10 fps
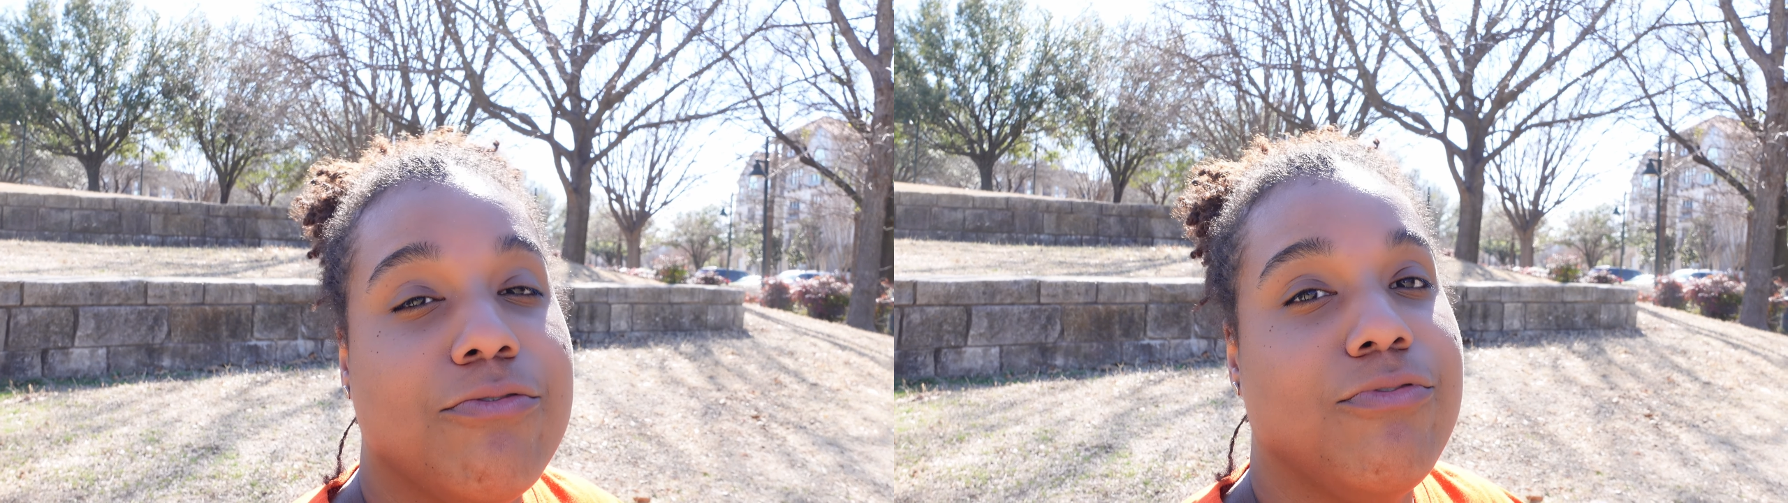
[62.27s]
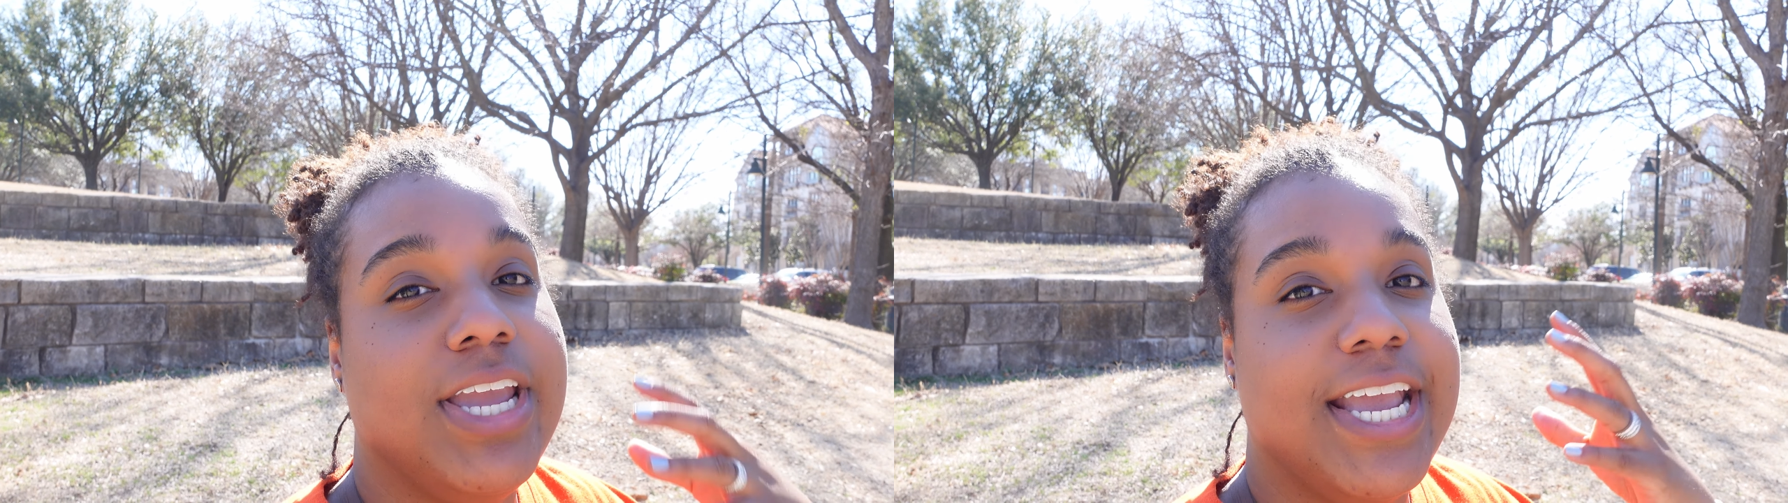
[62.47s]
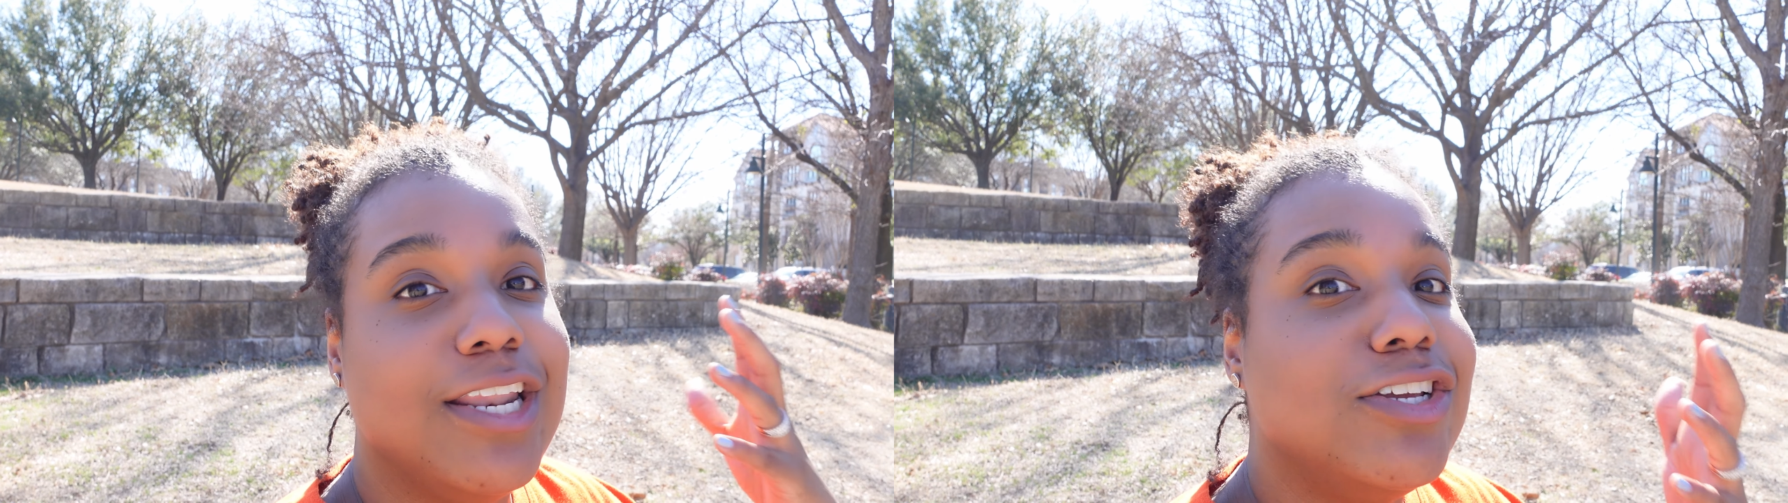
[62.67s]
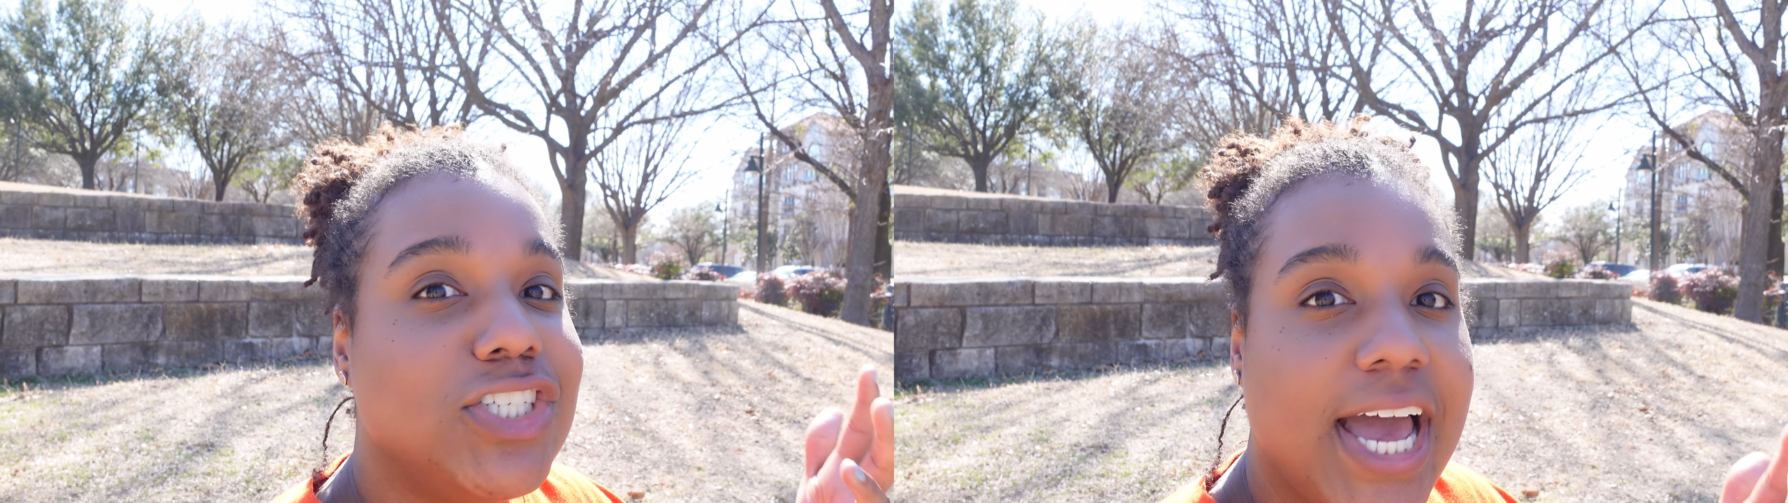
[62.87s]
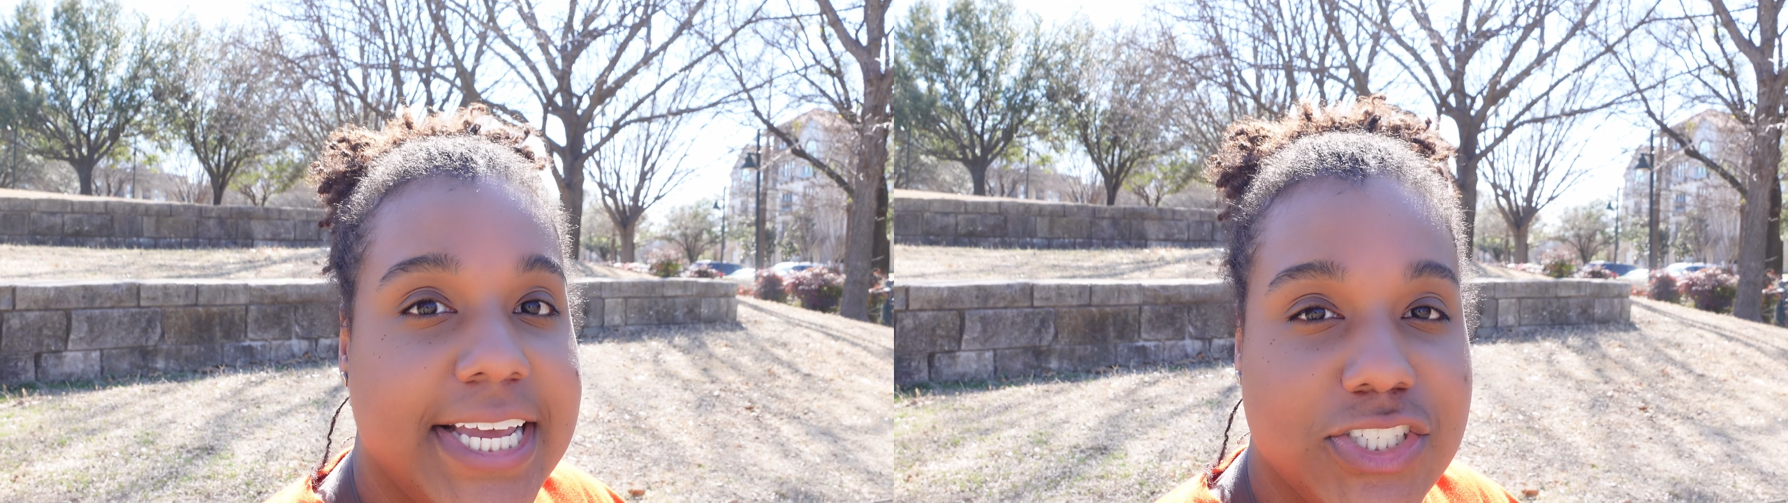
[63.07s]

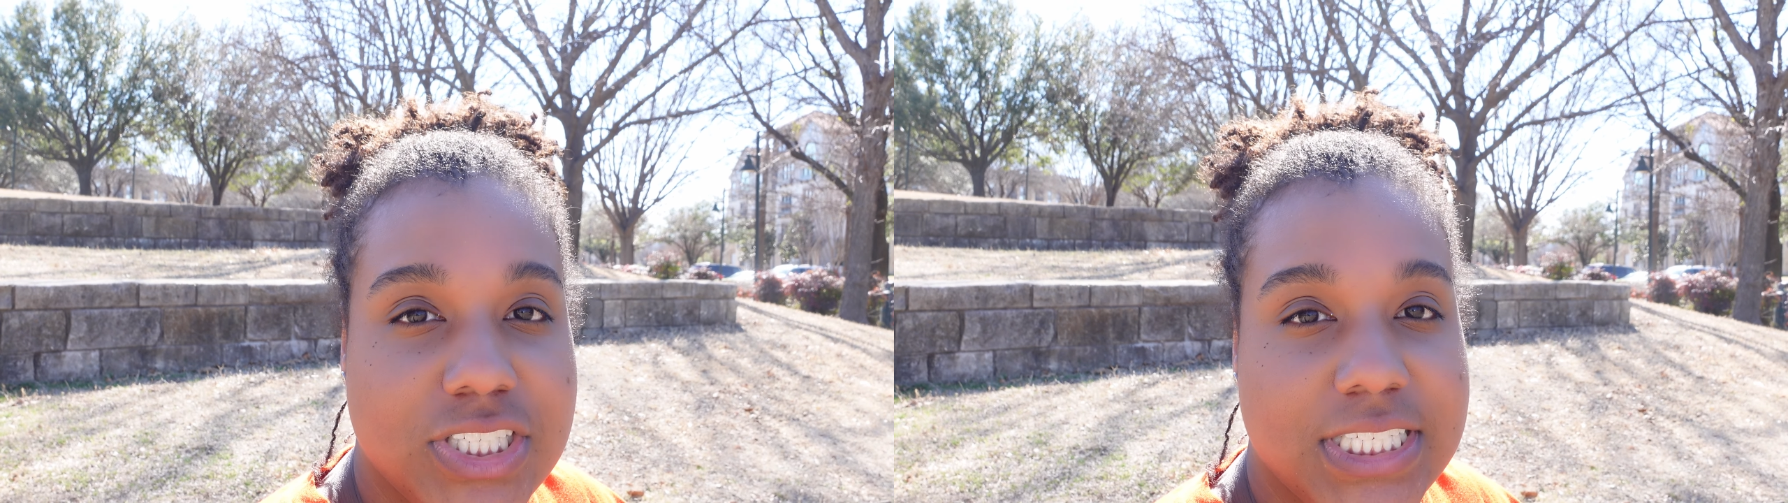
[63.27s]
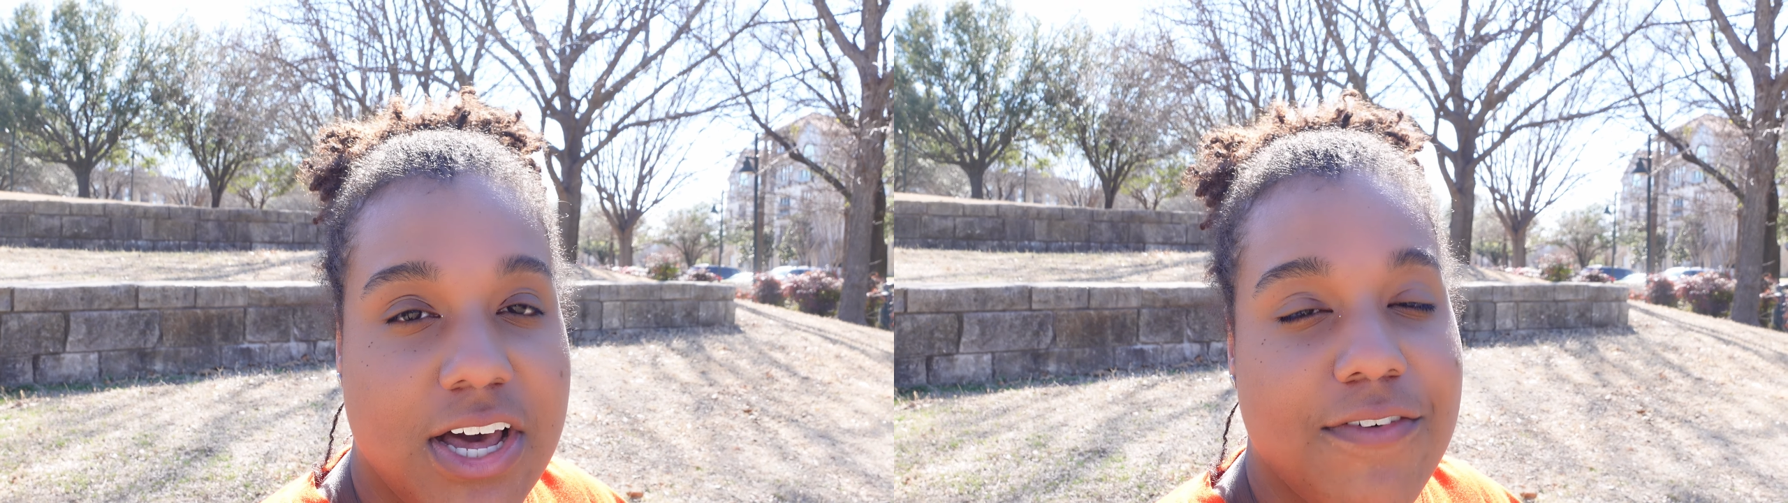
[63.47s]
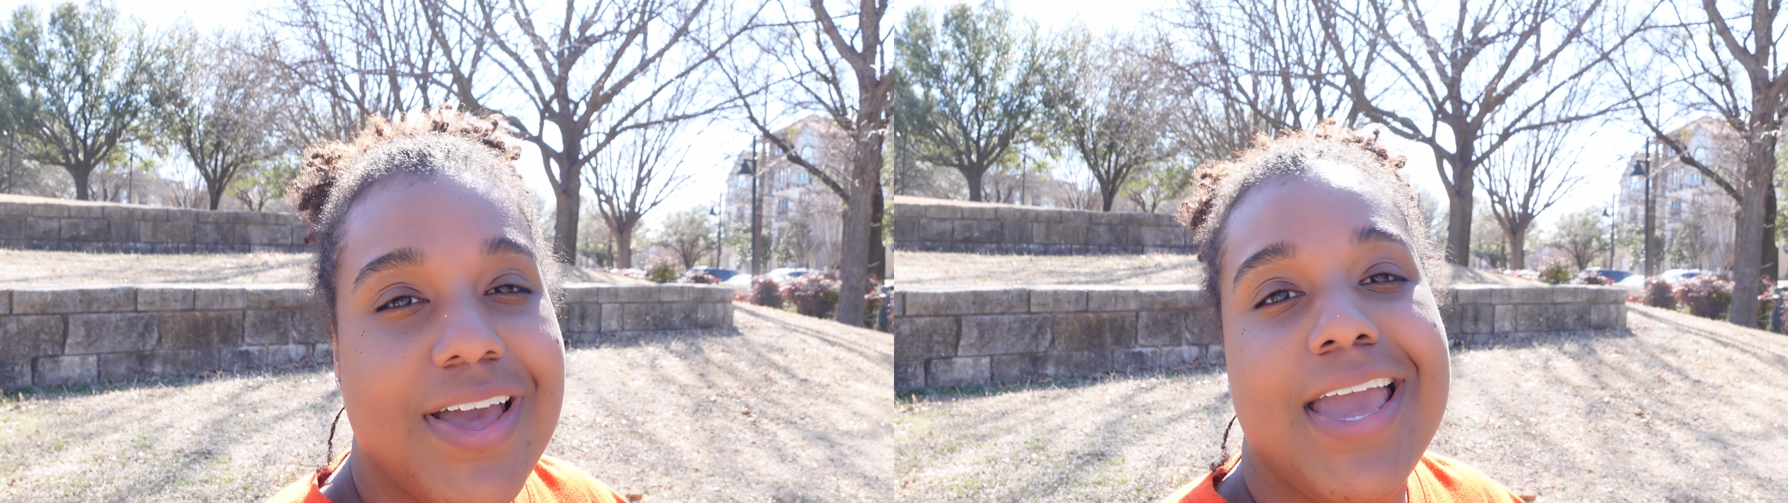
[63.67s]
re-energize yourself,